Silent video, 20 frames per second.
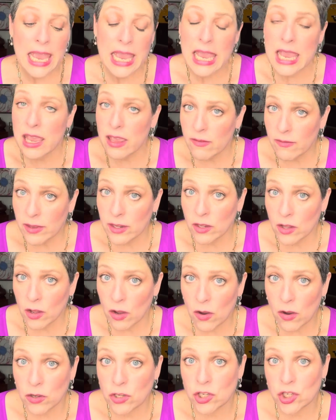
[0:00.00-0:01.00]
Even
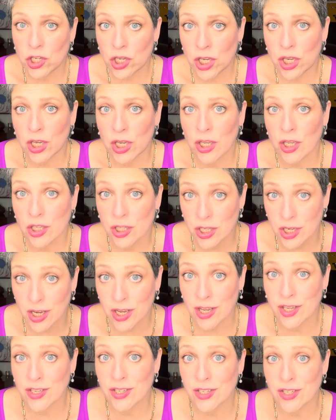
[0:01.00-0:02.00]
though she
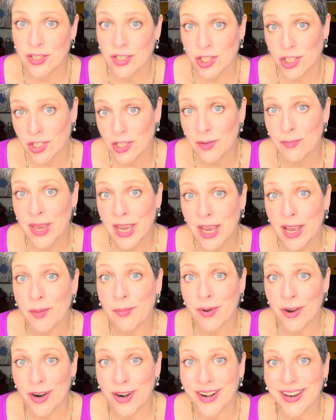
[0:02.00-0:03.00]
does, she's a makeup
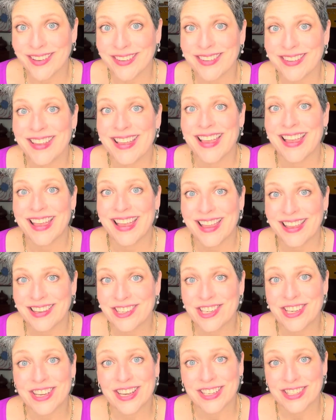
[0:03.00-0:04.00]
artist and
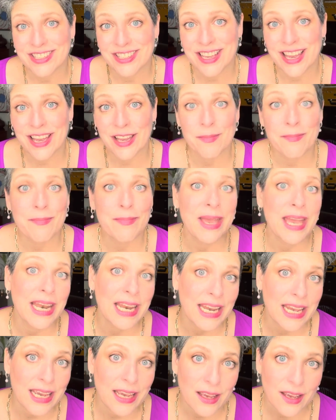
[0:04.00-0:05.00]
she has done
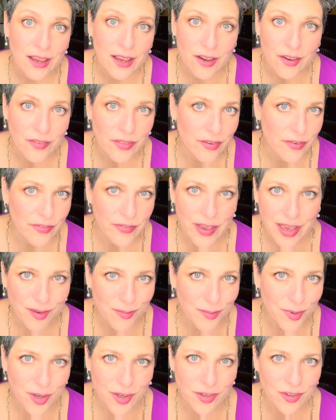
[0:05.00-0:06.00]
many of the
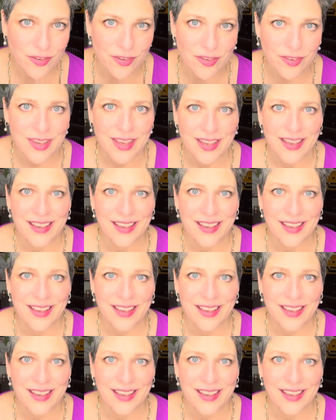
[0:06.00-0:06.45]
famous,